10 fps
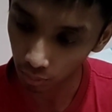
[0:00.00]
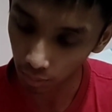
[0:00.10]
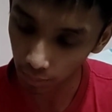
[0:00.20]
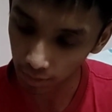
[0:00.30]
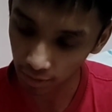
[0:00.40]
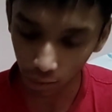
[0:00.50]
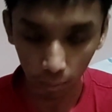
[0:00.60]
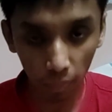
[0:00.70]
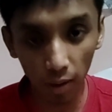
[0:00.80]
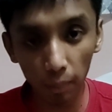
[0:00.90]
Maybe it's
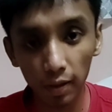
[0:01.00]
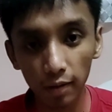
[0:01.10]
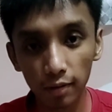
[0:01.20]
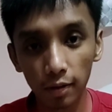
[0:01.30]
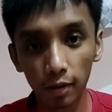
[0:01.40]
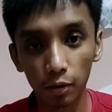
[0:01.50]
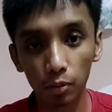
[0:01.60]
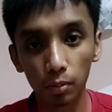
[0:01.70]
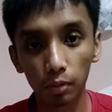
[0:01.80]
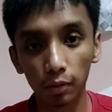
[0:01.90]
incomplete, but it's around
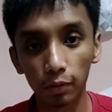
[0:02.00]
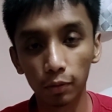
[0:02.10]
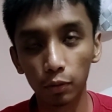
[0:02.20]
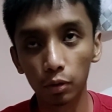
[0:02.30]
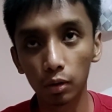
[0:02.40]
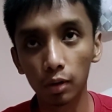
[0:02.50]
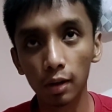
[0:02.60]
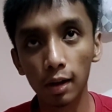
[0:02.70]
2.4